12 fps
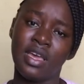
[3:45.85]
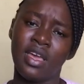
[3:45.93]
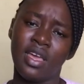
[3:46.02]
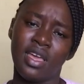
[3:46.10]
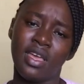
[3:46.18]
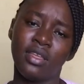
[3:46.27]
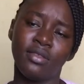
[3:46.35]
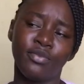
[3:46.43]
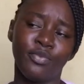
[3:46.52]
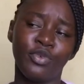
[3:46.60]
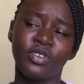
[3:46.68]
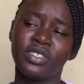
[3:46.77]
and
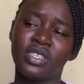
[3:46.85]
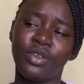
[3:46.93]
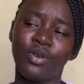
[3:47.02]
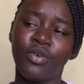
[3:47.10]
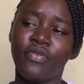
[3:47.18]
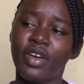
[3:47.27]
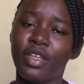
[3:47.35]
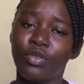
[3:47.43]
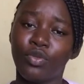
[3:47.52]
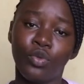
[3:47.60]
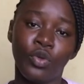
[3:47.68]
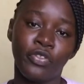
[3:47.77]
mostly over
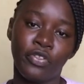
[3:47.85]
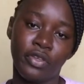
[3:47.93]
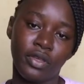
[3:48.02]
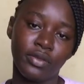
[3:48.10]
nothing.